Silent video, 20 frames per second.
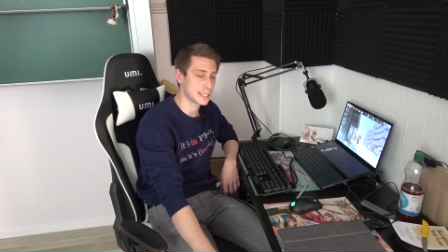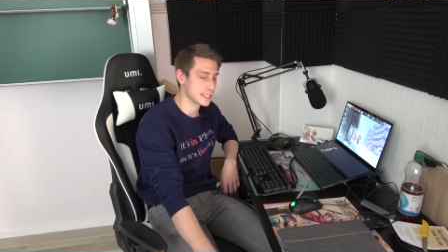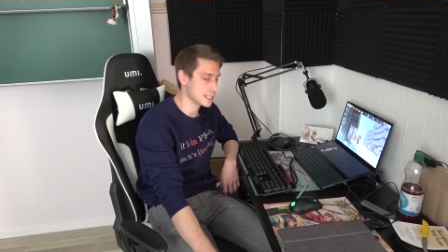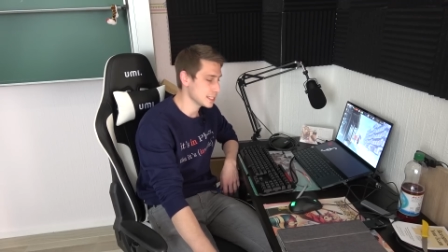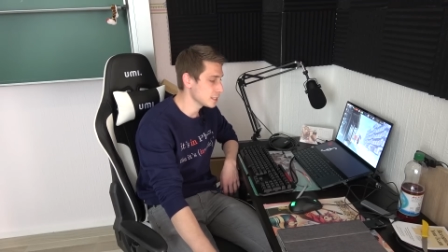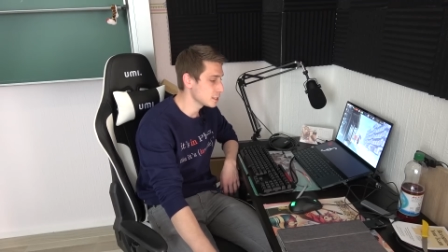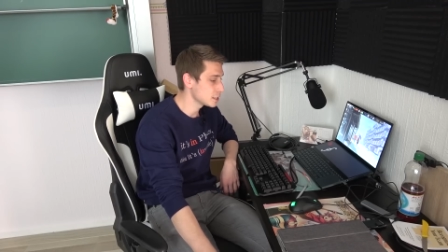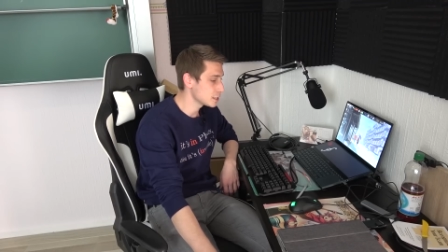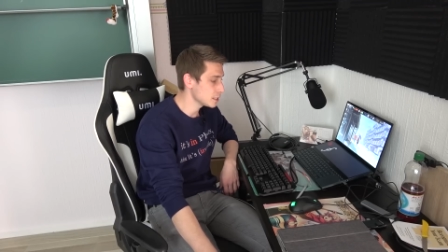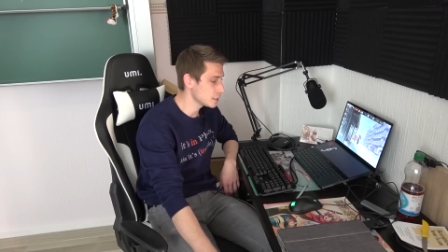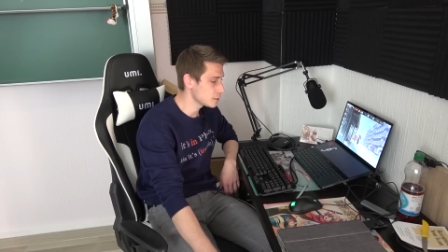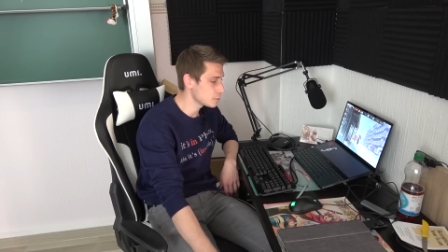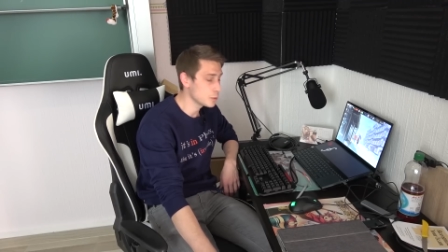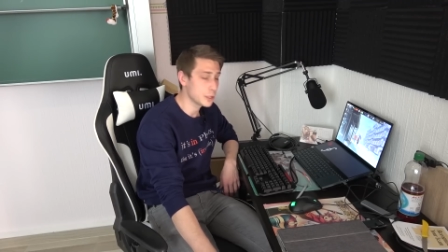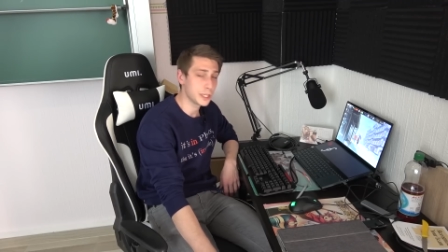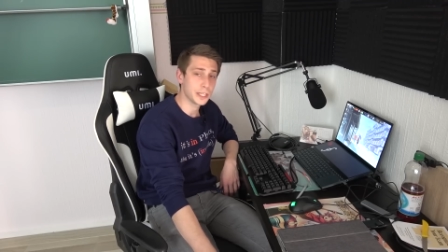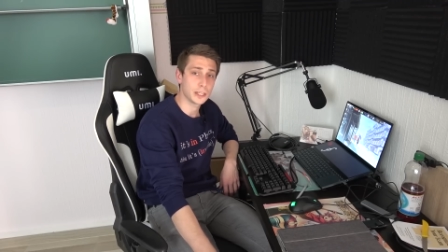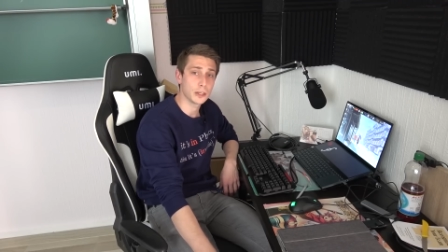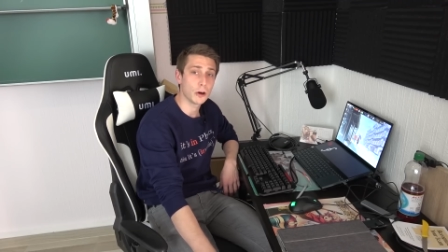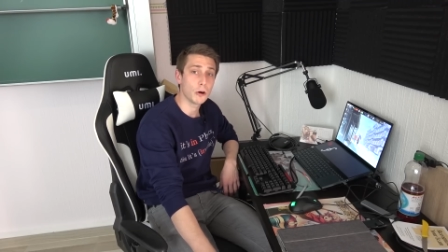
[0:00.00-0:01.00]
It's
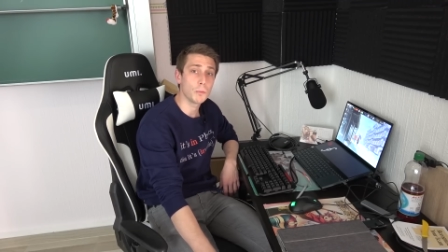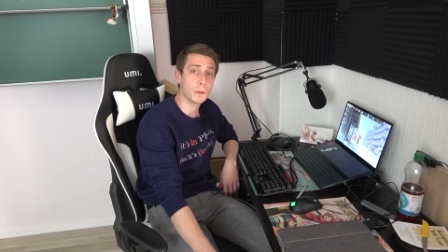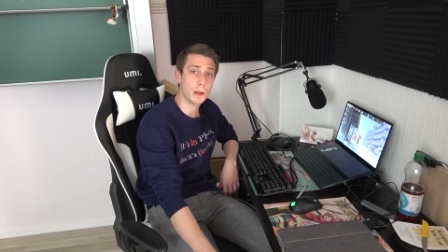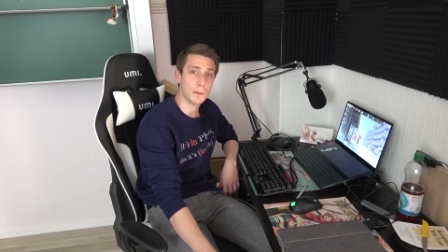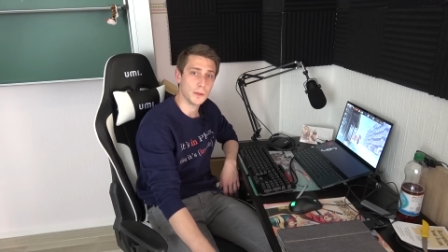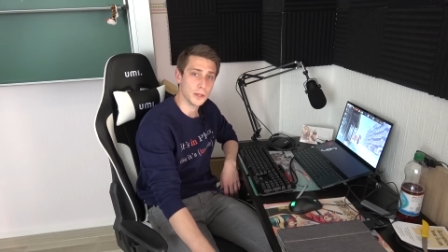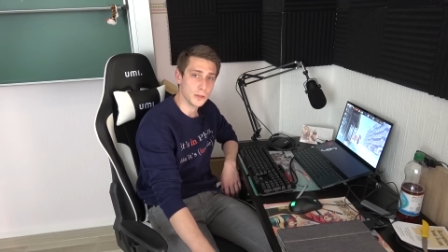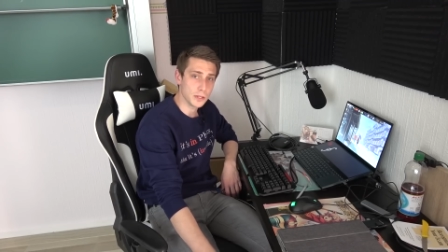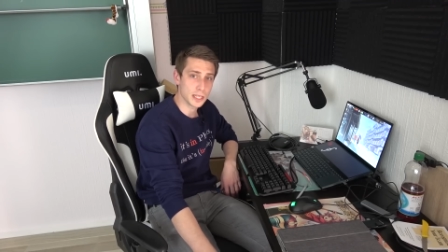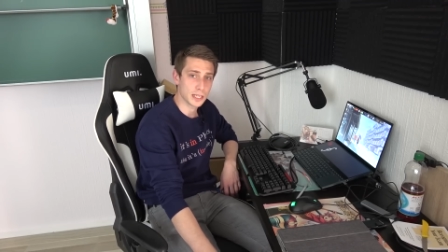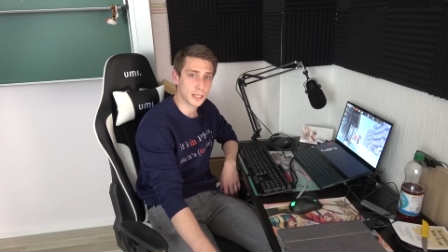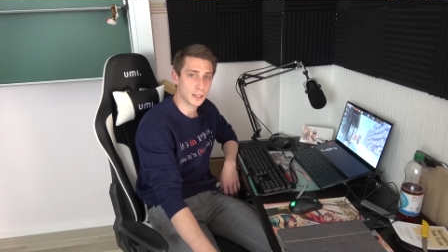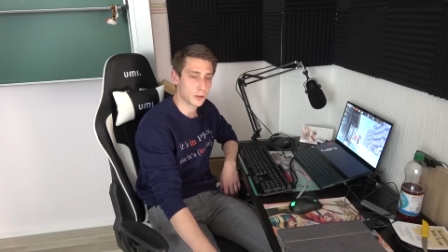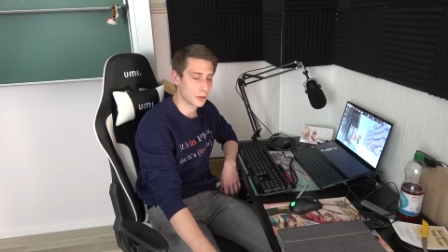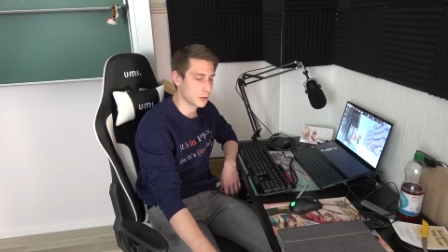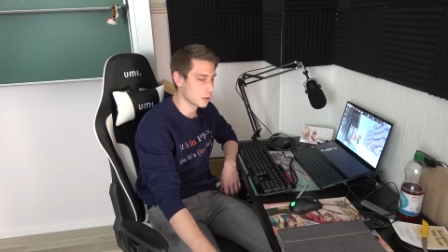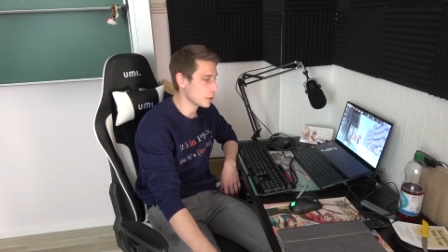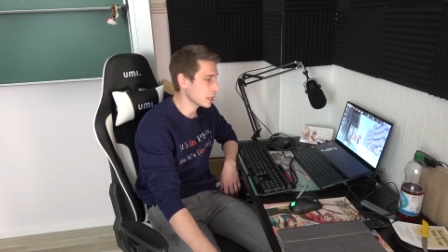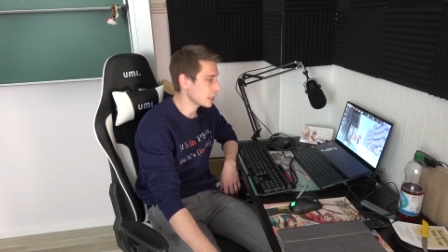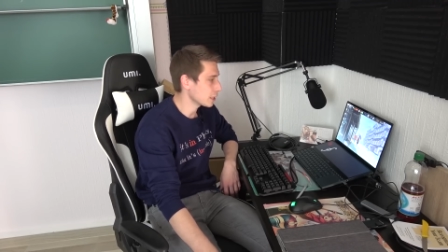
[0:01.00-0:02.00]
pretty dope. I'm using it
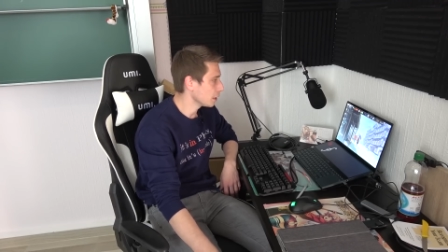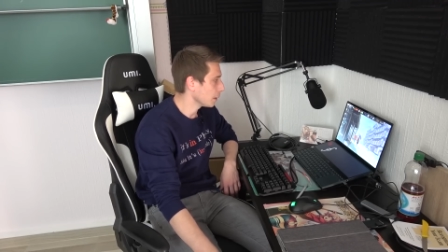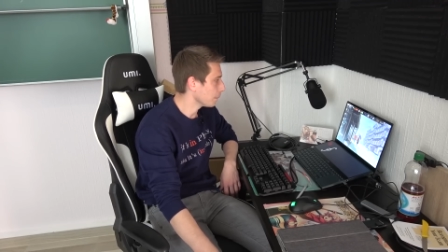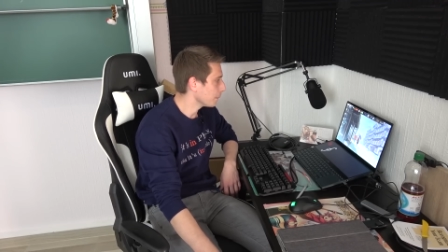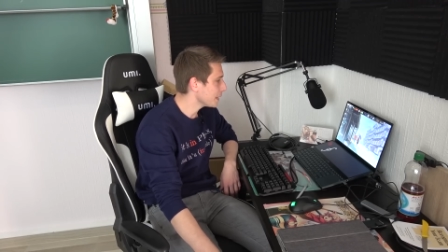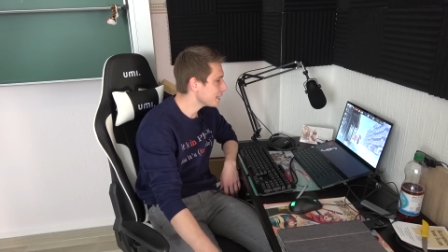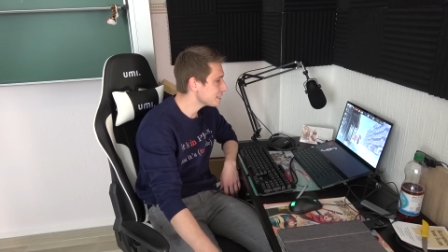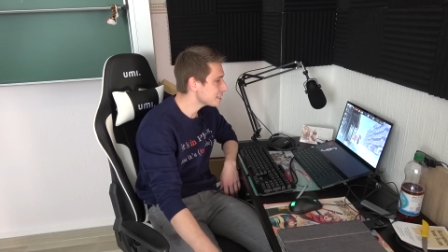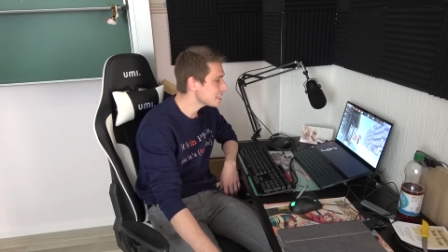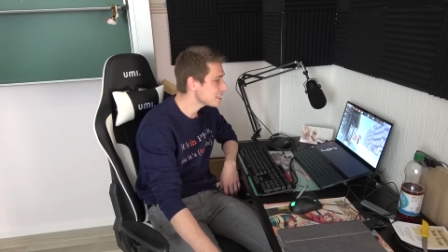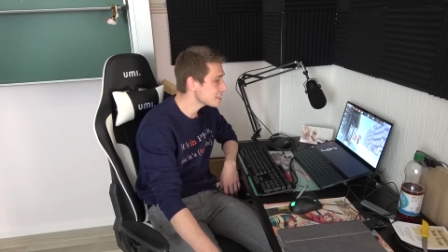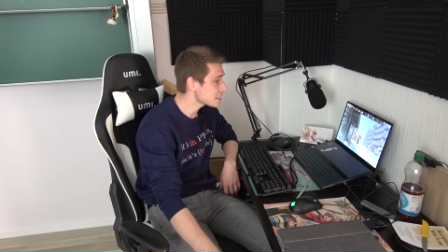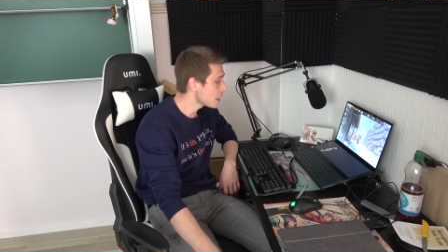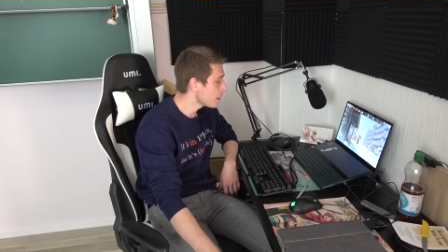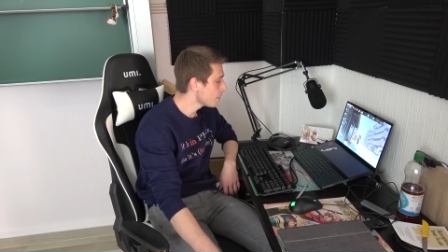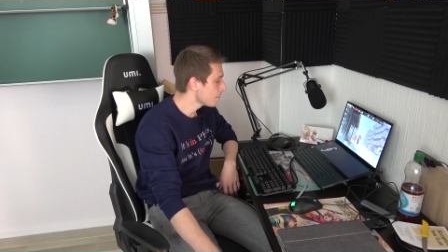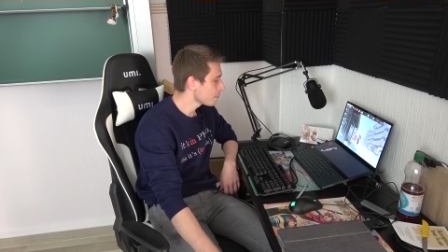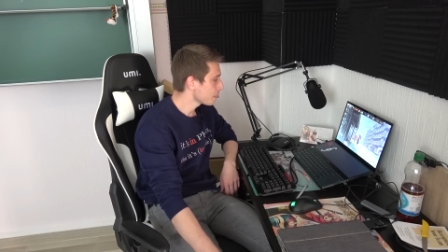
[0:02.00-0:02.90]
on a regular basis.